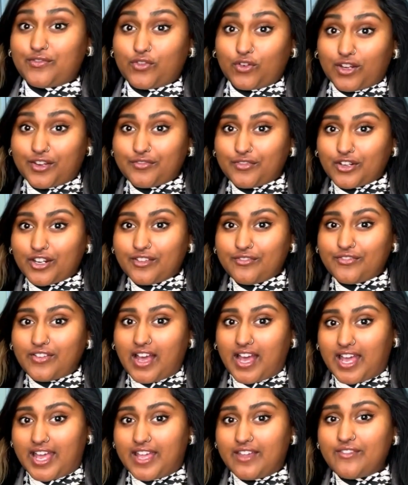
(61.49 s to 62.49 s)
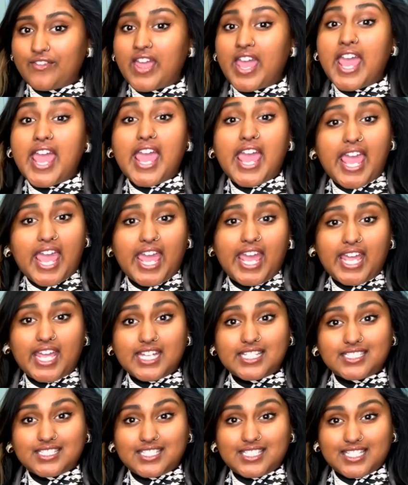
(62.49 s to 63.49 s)
D445
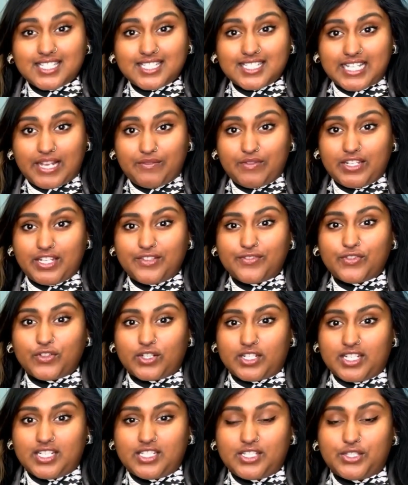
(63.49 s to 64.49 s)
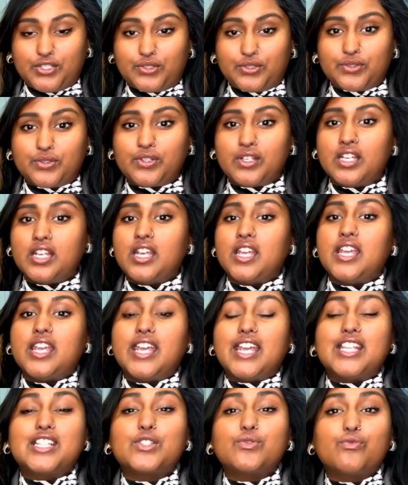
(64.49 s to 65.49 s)
and D7042.
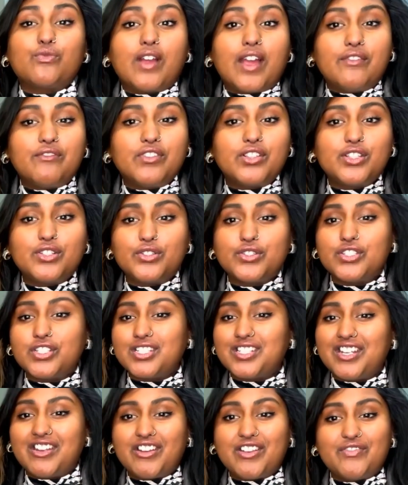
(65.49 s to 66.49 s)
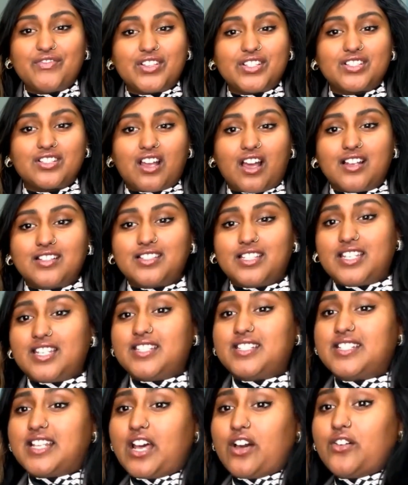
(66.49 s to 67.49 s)
Its revolutionary viscosity
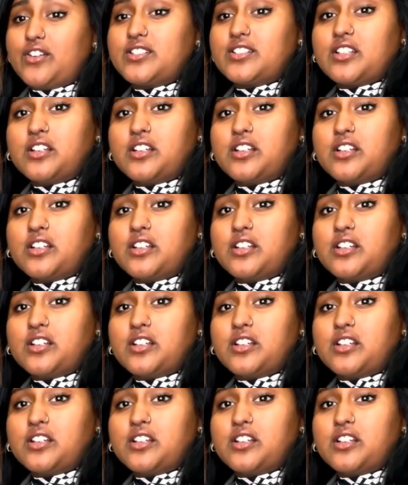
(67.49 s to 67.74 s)
cell is